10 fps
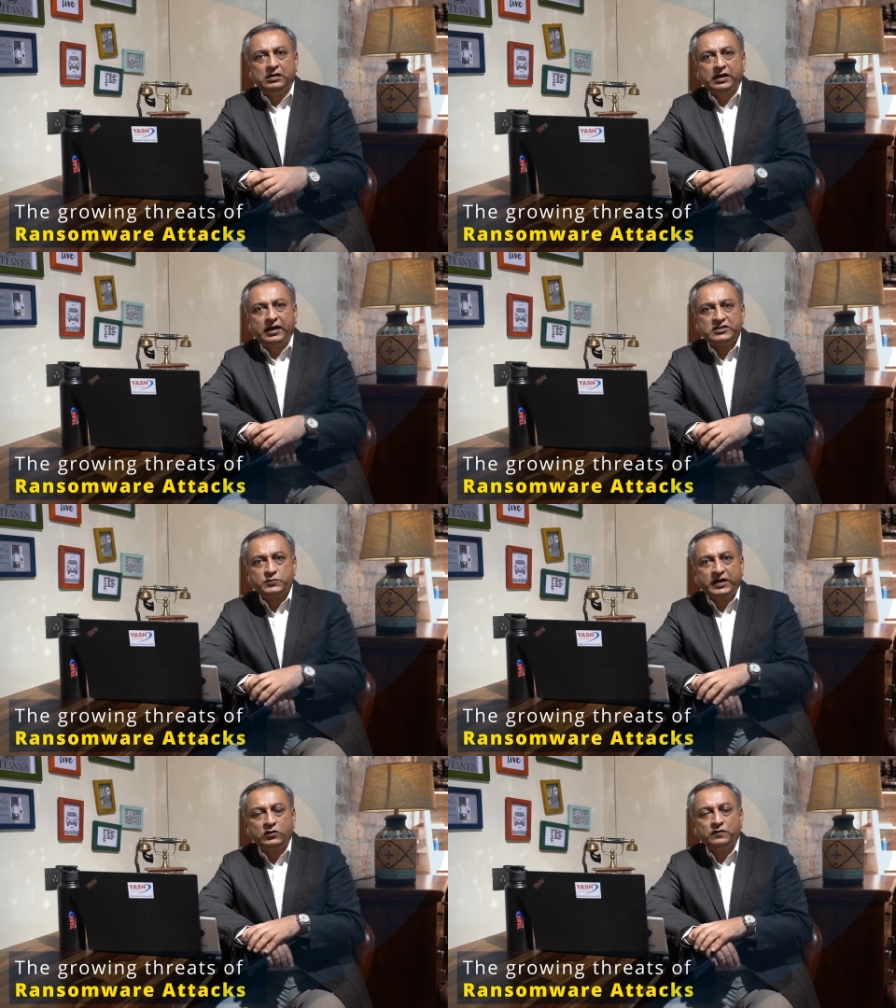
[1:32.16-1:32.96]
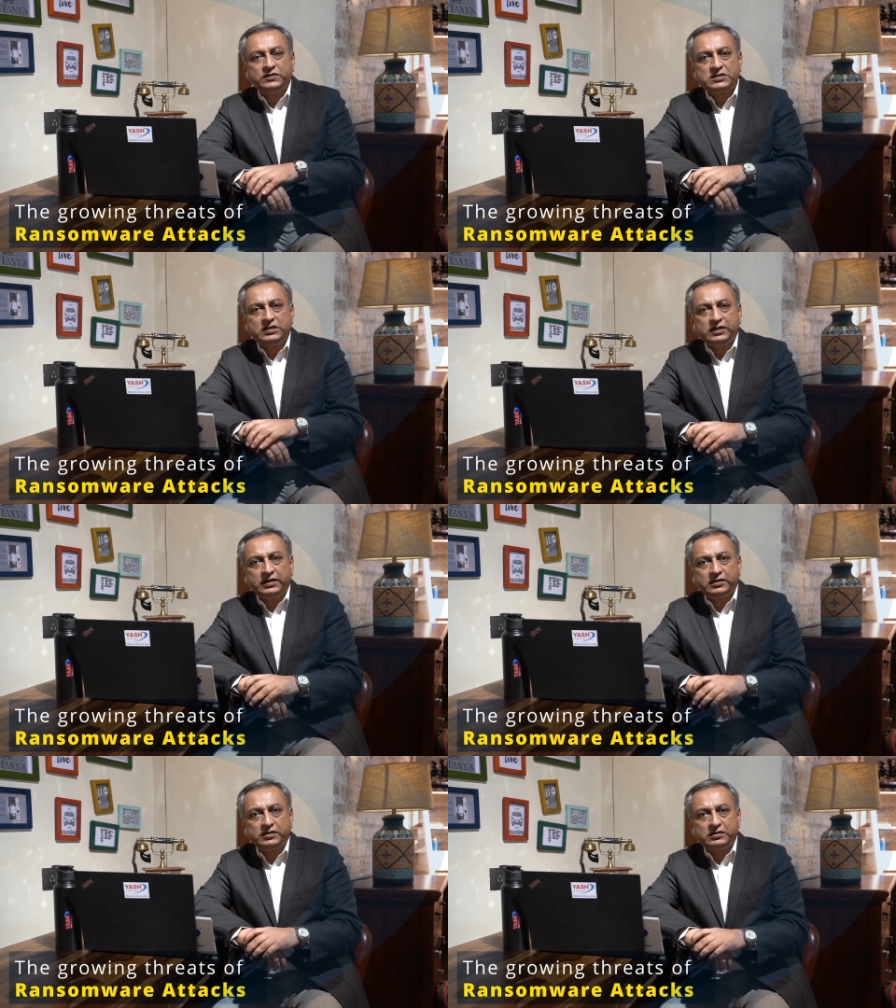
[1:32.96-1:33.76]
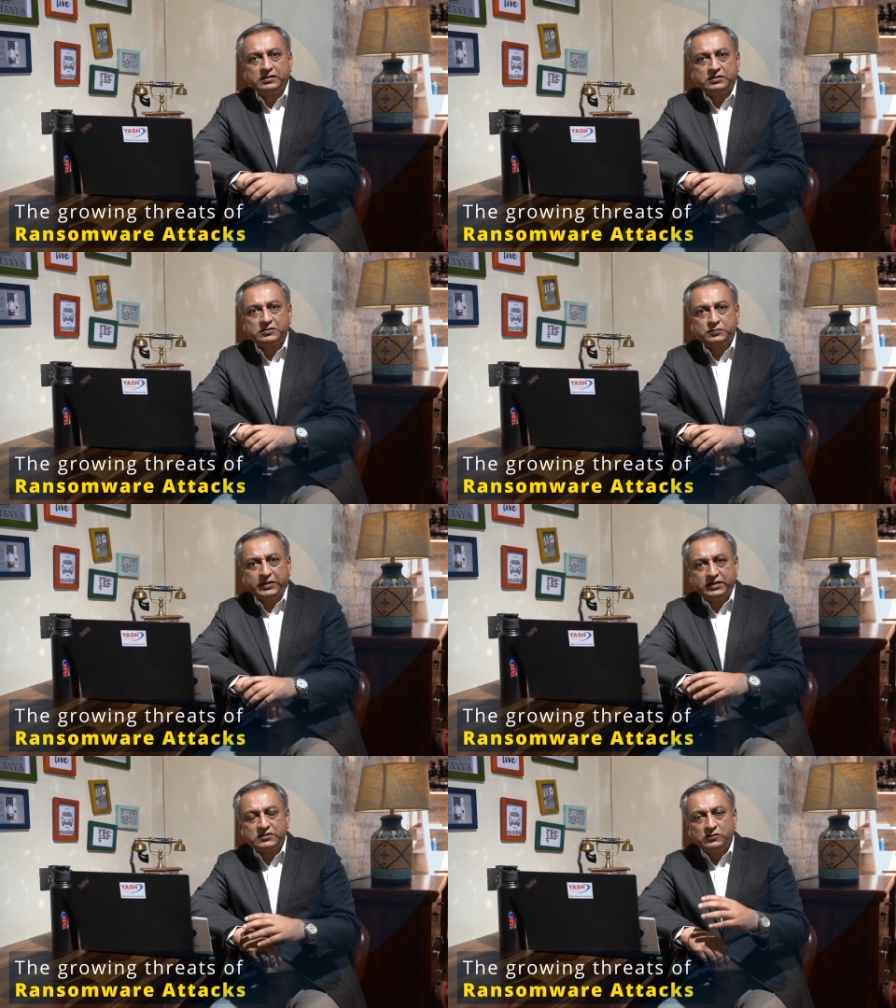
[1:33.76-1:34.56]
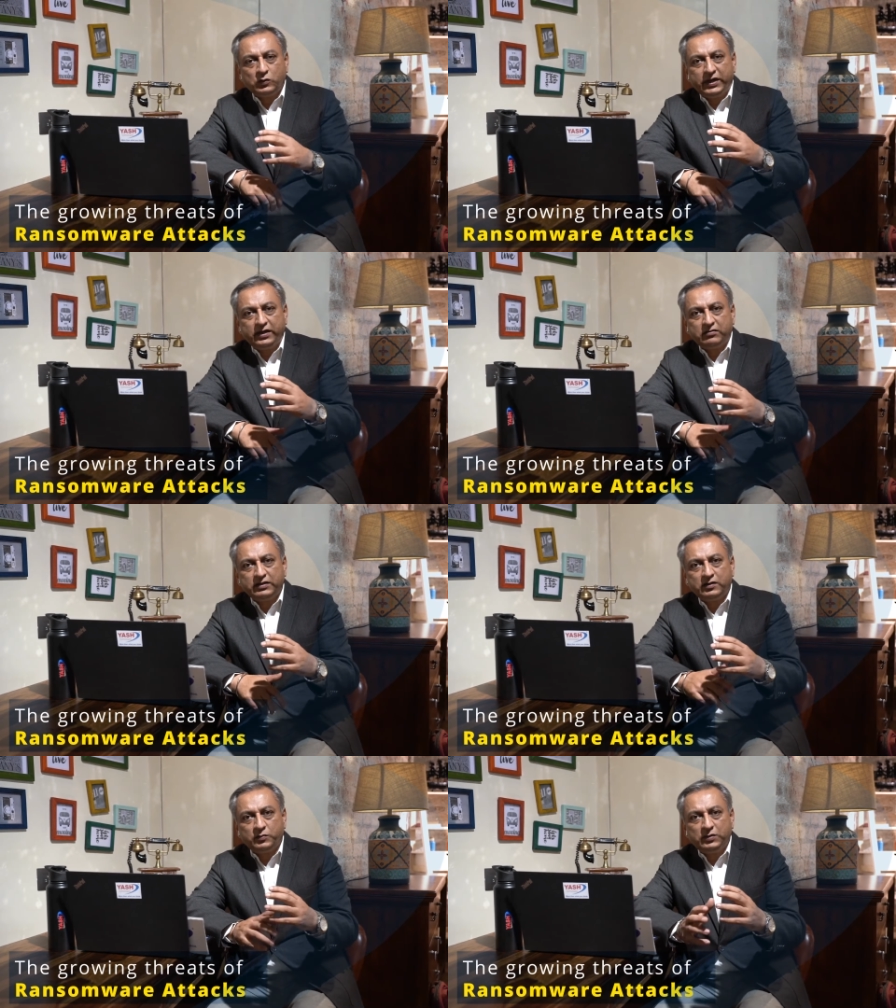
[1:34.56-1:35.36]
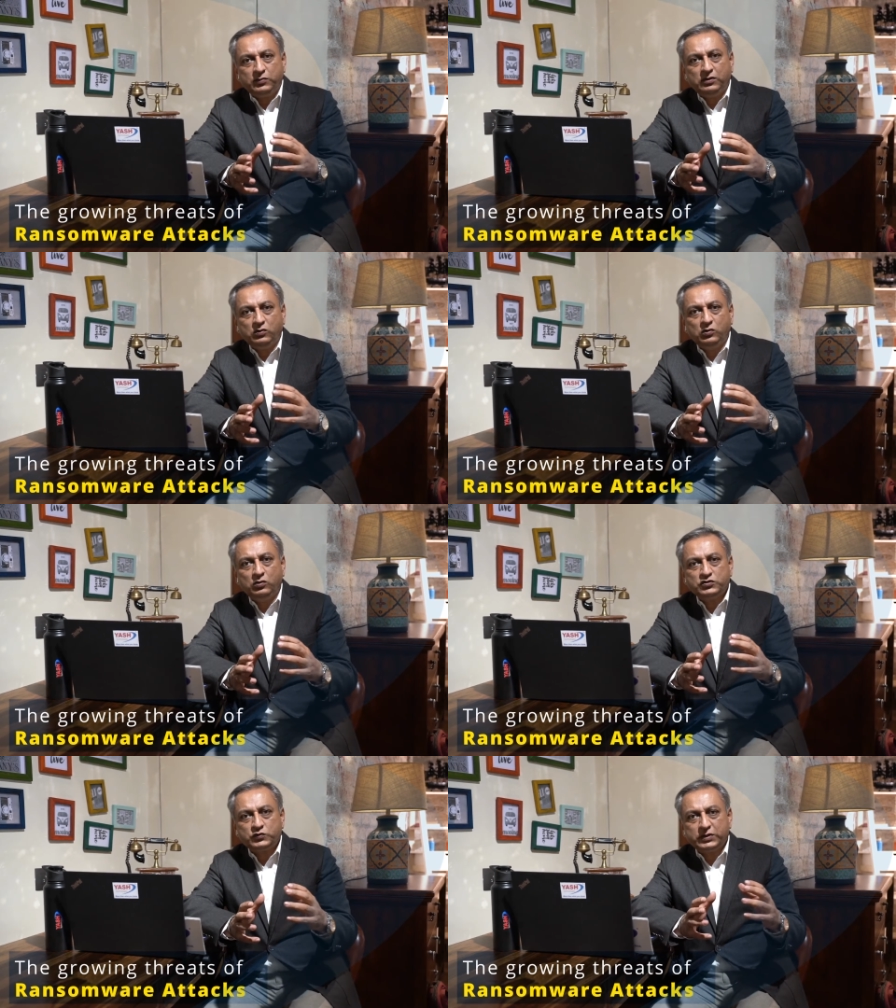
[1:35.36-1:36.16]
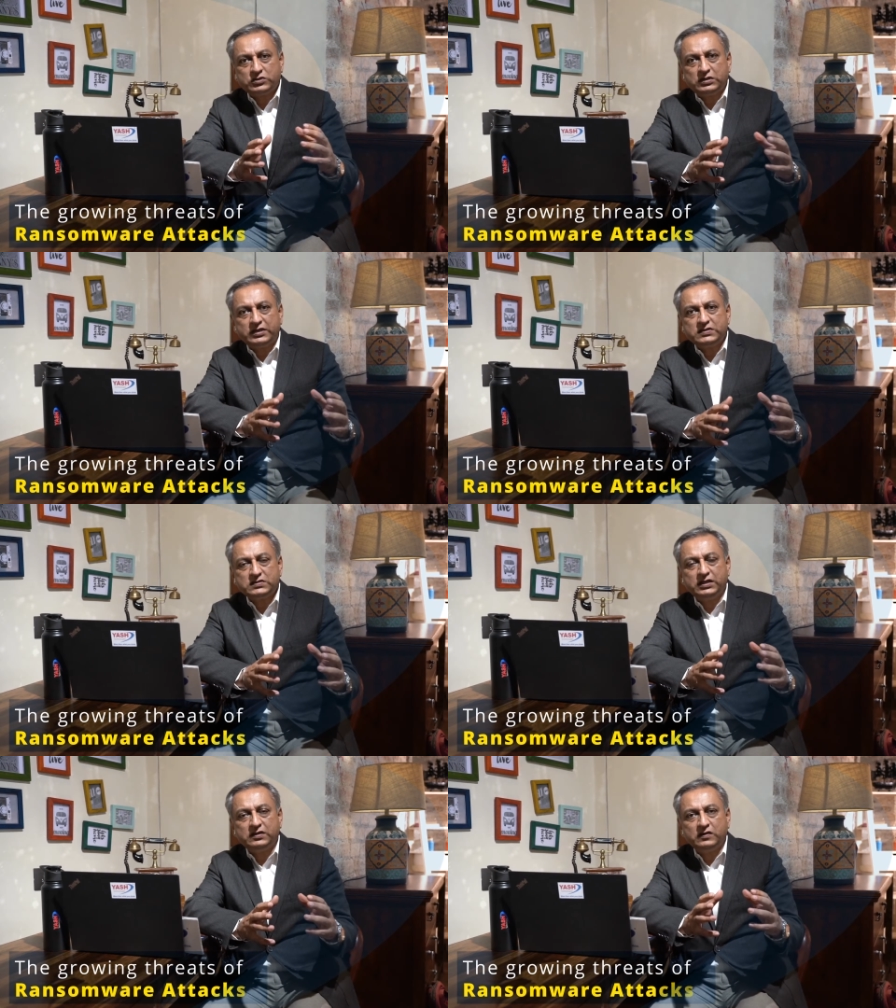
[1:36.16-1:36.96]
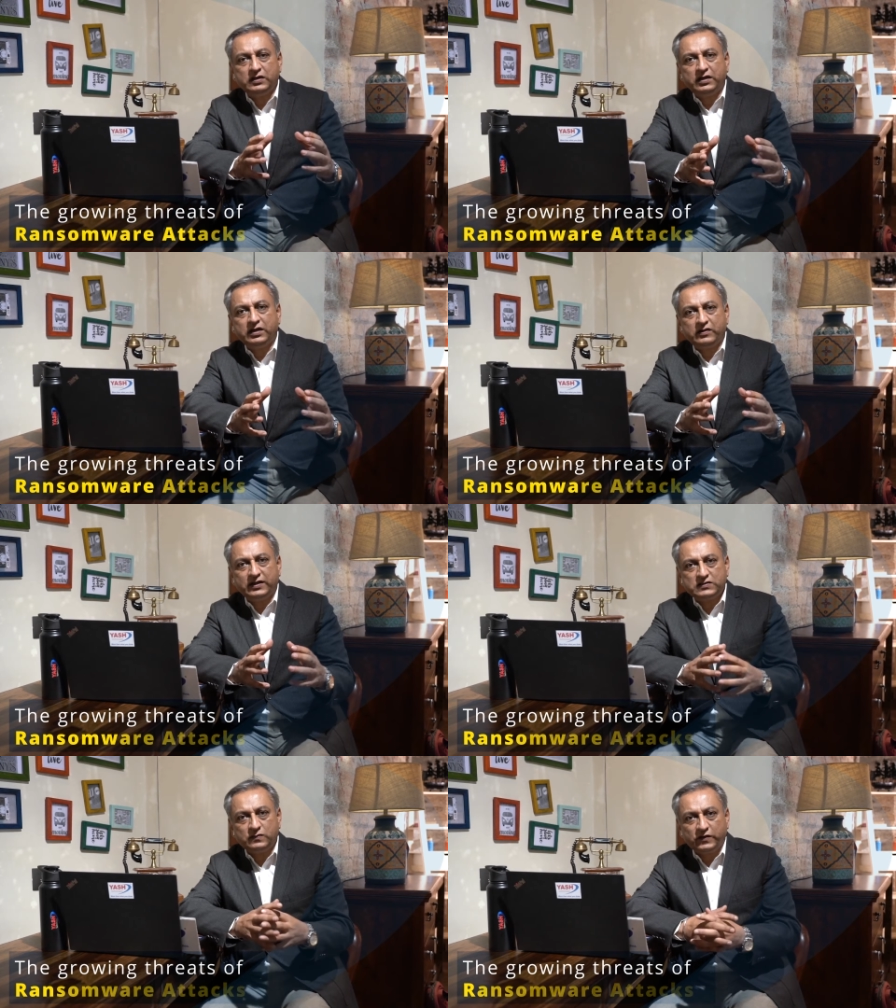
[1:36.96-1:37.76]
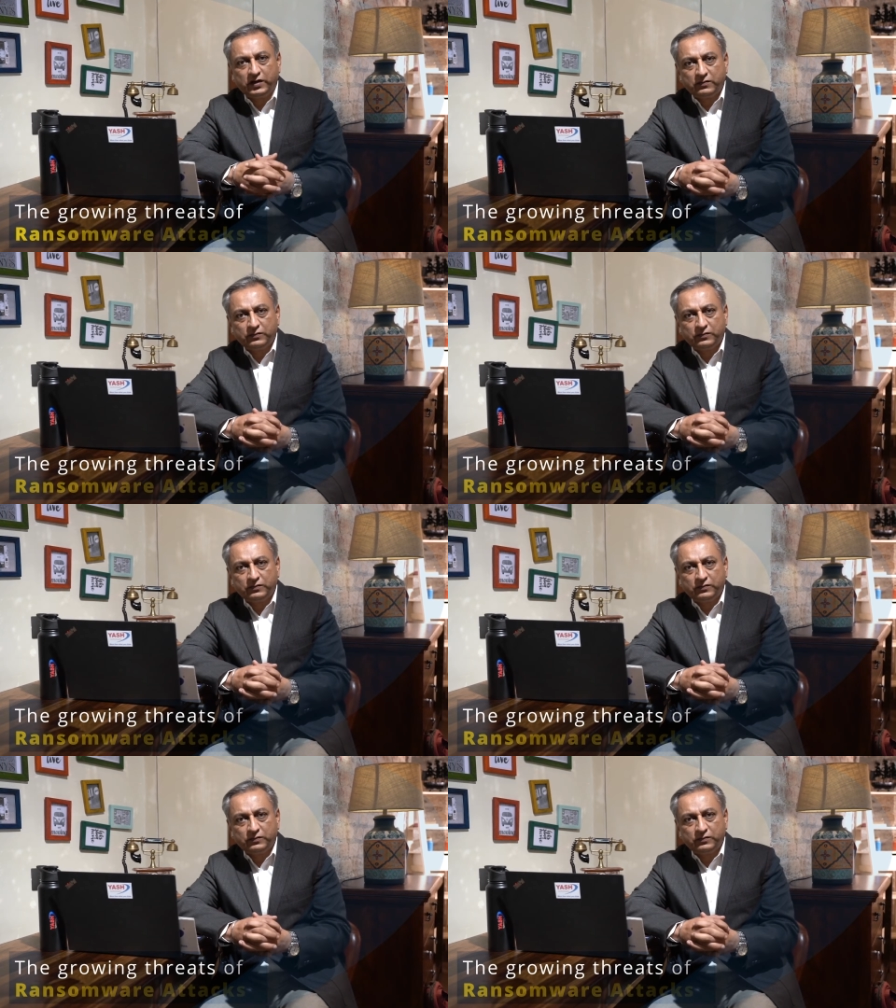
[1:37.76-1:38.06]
aspect of this entire space where there are people who specialize in creating ransomware.